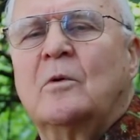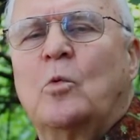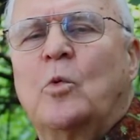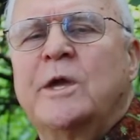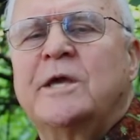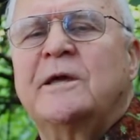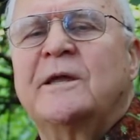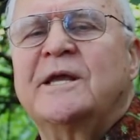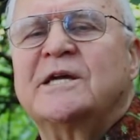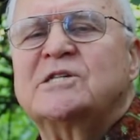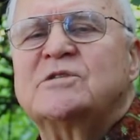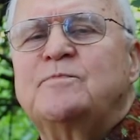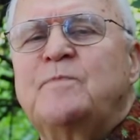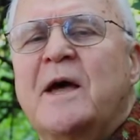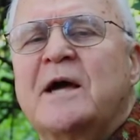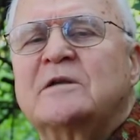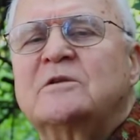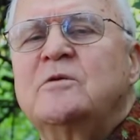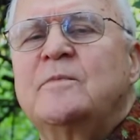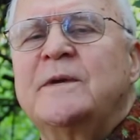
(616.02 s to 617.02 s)
We can
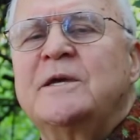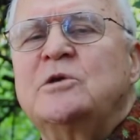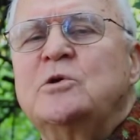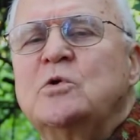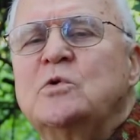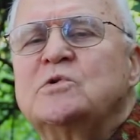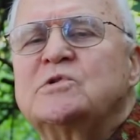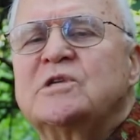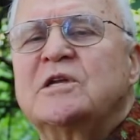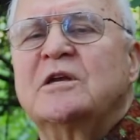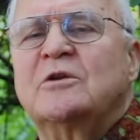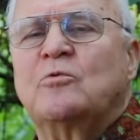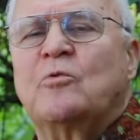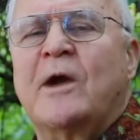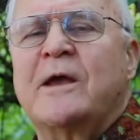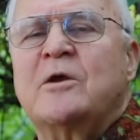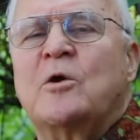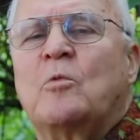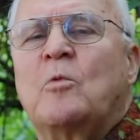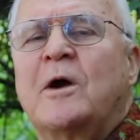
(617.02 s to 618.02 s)
expect to be used in
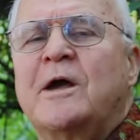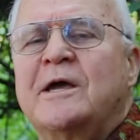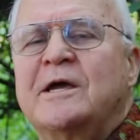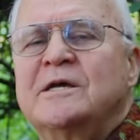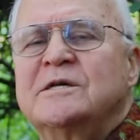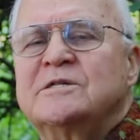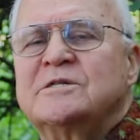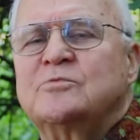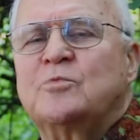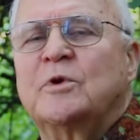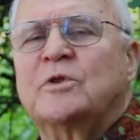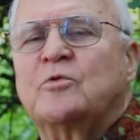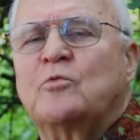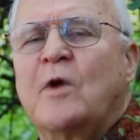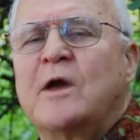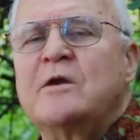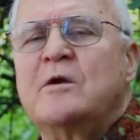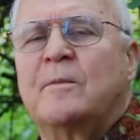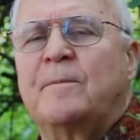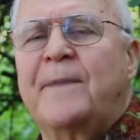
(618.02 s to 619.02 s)
greater ways, with
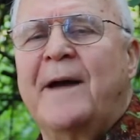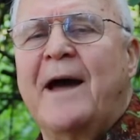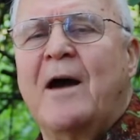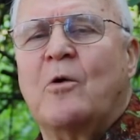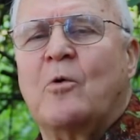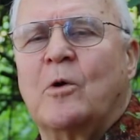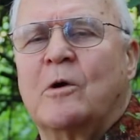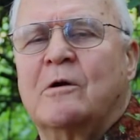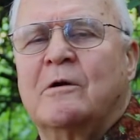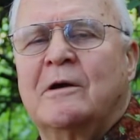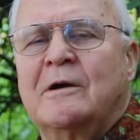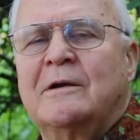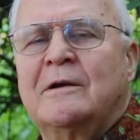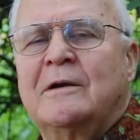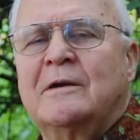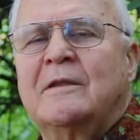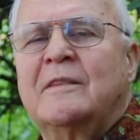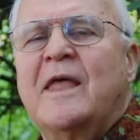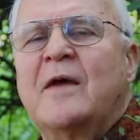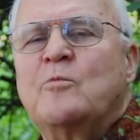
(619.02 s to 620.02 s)
greater power
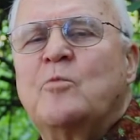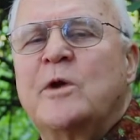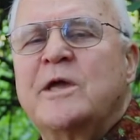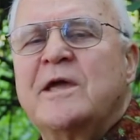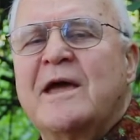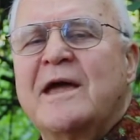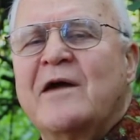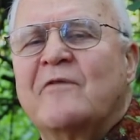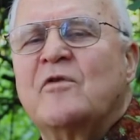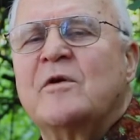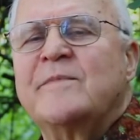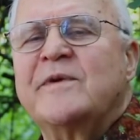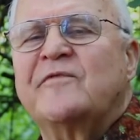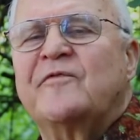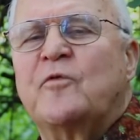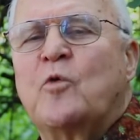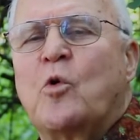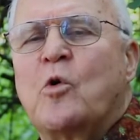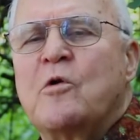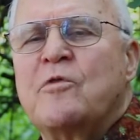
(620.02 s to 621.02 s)
than we ever
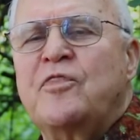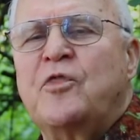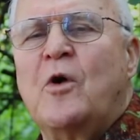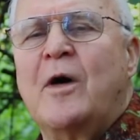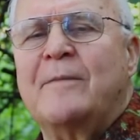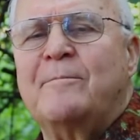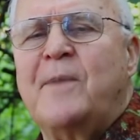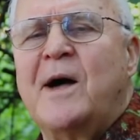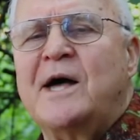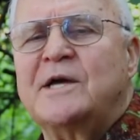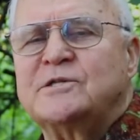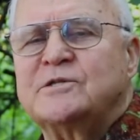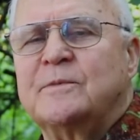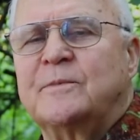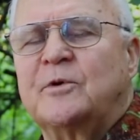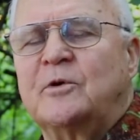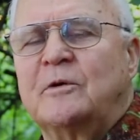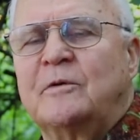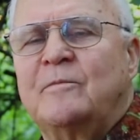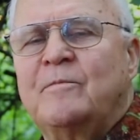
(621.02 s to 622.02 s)
before thought
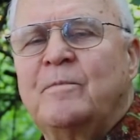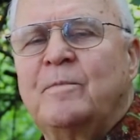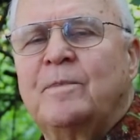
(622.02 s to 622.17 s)
possible.